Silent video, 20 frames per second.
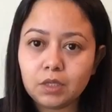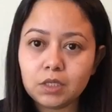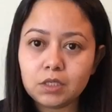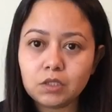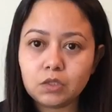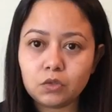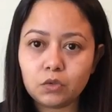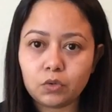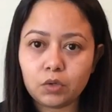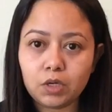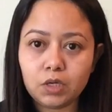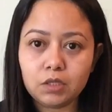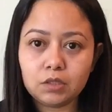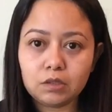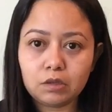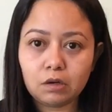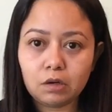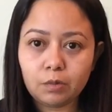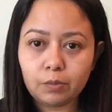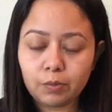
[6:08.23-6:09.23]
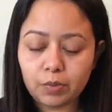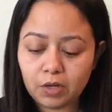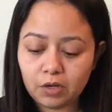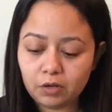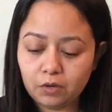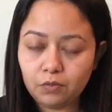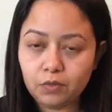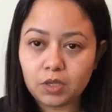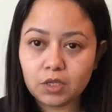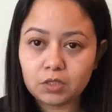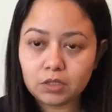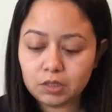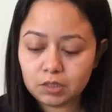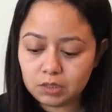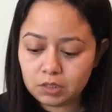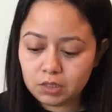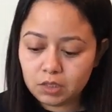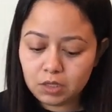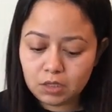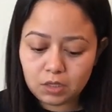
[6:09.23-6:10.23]
this green tarp. I don't know if you guys could
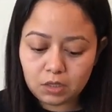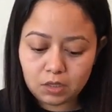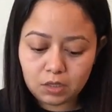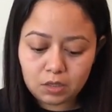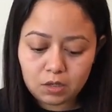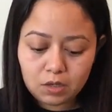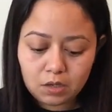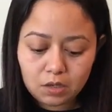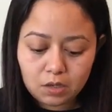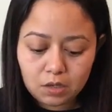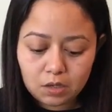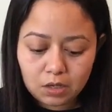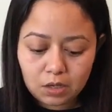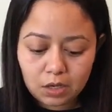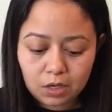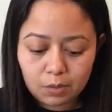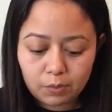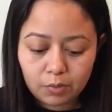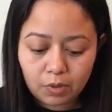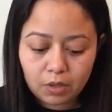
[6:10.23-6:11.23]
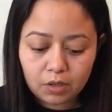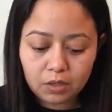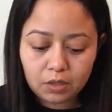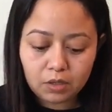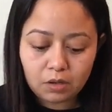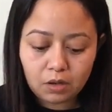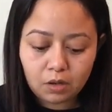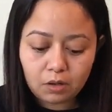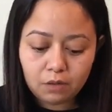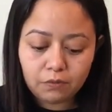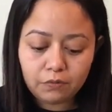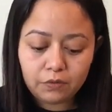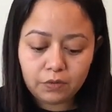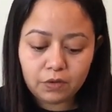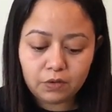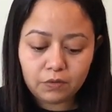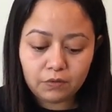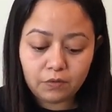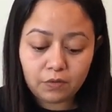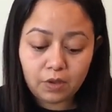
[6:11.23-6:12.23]
see it. I bought it off
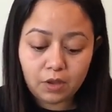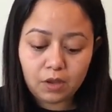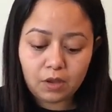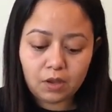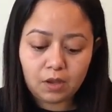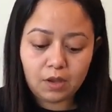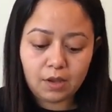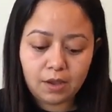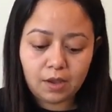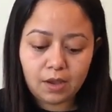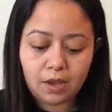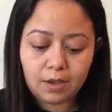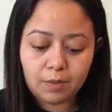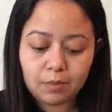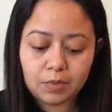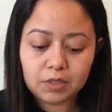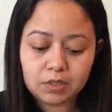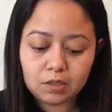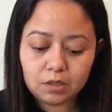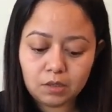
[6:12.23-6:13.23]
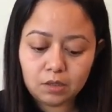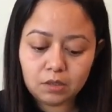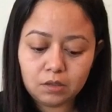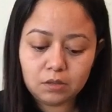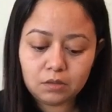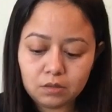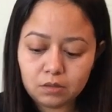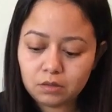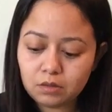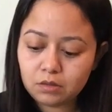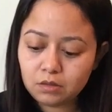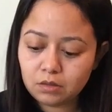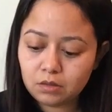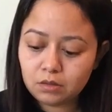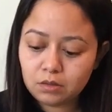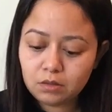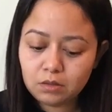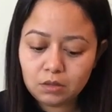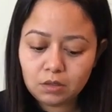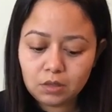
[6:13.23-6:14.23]
of Amazon
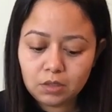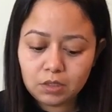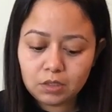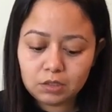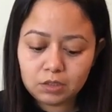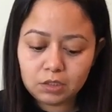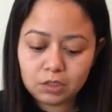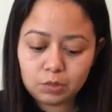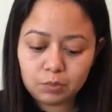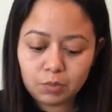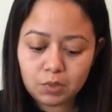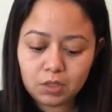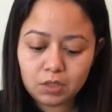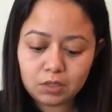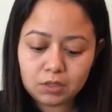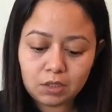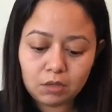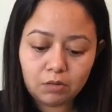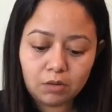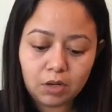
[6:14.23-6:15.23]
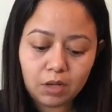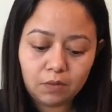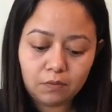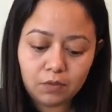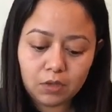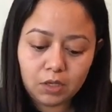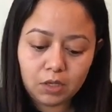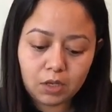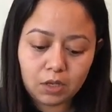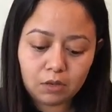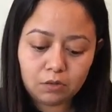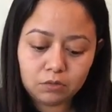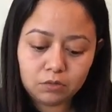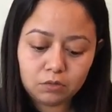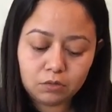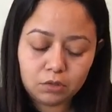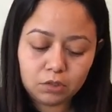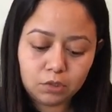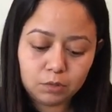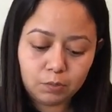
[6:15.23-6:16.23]
just because I don't have any
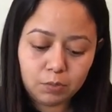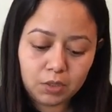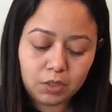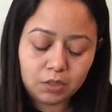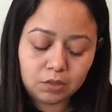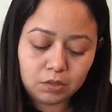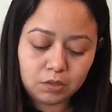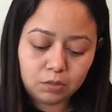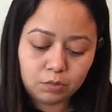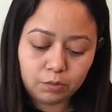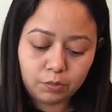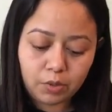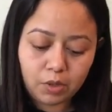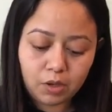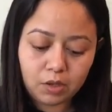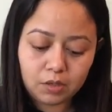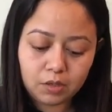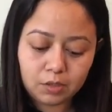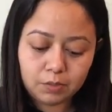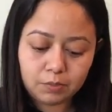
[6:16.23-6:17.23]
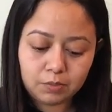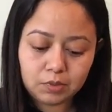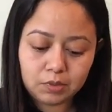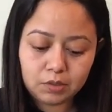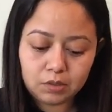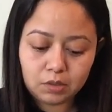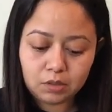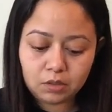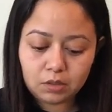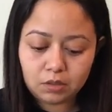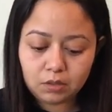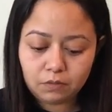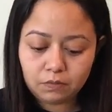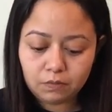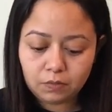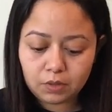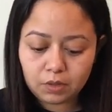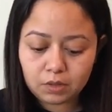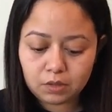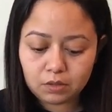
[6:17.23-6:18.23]
outdoor space to pot up stuff,
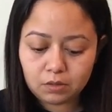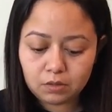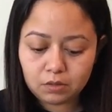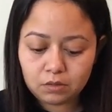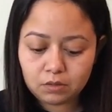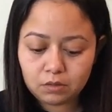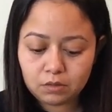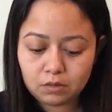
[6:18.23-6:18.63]
and